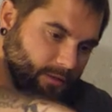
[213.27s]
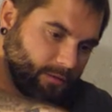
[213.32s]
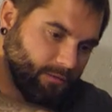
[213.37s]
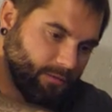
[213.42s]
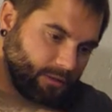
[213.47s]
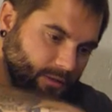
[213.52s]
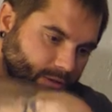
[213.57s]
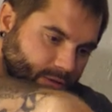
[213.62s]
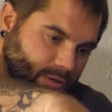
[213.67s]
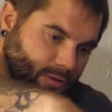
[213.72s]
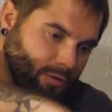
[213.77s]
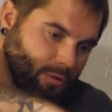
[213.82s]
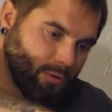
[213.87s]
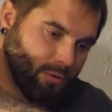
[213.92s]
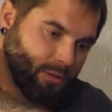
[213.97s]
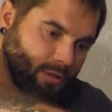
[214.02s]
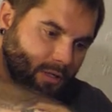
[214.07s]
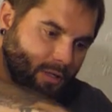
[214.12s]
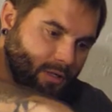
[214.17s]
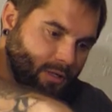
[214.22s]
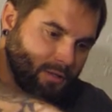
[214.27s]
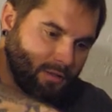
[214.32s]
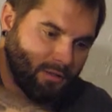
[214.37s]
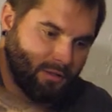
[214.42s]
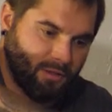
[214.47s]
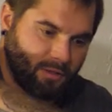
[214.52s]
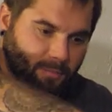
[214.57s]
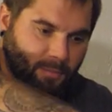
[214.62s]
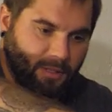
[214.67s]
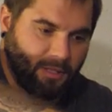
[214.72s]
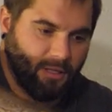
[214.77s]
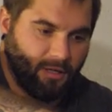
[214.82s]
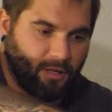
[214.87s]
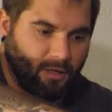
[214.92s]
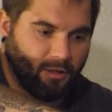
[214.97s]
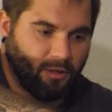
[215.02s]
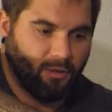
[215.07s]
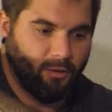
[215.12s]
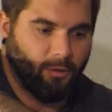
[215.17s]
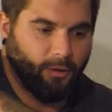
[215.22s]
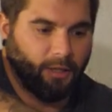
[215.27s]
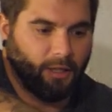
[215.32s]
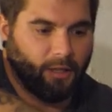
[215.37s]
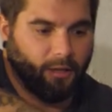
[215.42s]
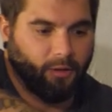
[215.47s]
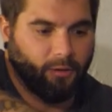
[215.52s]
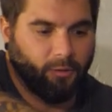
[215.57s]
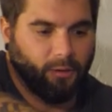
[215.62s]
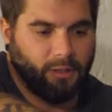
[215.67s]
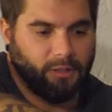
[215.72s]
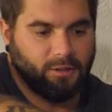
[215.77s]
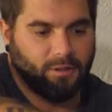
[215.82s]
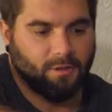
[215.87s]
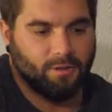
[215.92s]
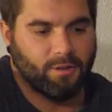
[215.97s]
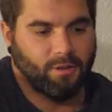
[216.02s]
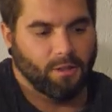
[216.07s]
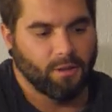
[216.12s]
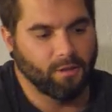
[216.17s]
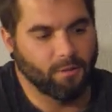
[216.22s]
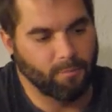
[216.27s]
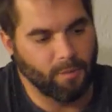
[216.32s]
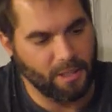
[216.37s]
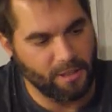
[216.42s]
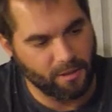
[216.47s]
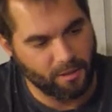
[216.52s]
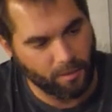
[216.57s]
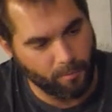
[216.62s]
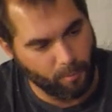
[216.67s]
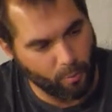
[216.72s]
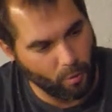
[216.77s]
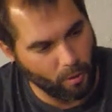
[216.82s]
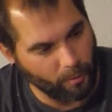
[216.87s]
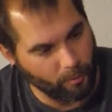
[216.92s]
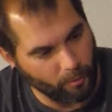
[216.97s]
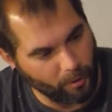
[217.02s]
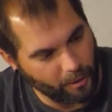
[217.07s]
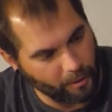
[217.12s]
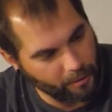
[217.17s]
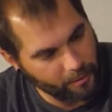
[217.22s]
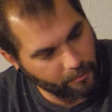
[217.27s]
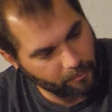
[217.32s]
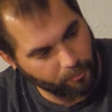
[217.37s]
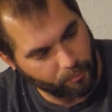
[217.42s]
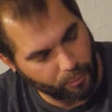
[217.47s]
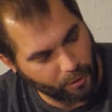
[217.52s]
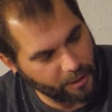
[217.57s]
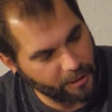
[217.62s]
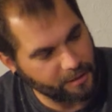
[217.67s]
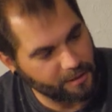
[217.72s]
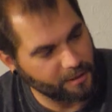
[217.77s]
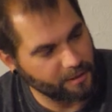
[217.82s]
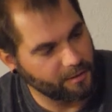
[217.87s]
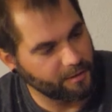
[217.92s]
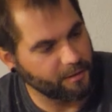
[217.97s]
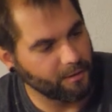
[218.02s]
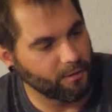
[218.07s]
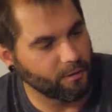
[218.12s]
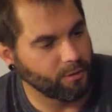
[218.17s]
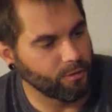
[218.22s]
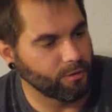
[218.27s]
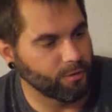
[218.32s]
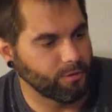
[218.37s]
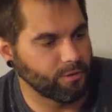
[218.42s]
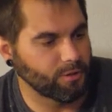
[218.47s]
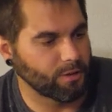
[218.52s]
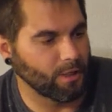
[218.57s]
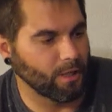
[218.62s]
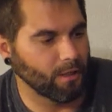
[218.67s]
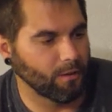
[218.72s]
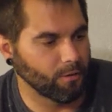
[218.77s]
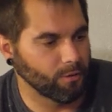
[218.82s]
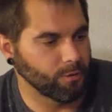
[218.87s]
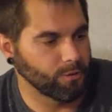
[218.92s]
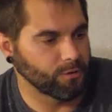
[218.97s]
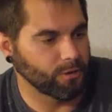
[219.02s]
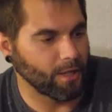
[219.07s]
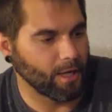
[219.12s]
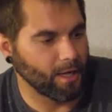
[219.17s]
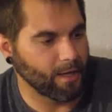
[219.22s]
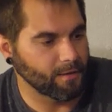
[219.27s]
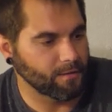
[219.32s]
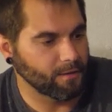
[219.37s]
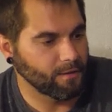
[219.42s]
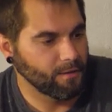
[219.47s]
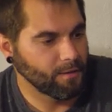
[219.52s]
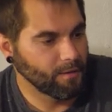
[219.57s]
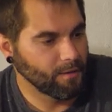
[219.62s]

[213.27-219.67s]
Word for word: When you screw it on, spin it on quick. Otherwise, there's basically the point where it breaks the seal. You just kind of lose gas.